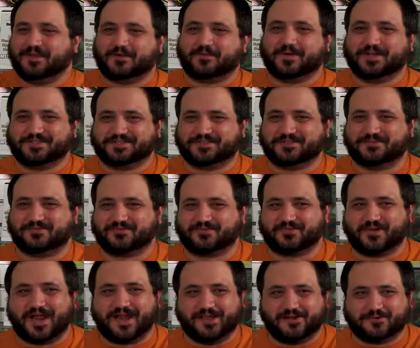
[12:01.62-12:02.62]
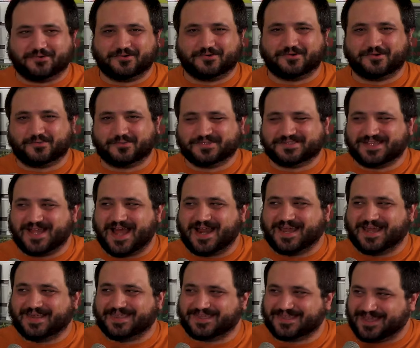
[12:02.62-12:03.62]
of the original, Freddy Krueger was not
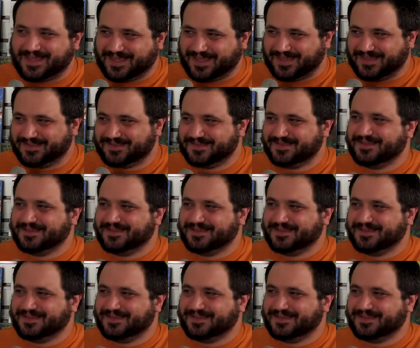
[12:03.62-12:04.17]
a thing.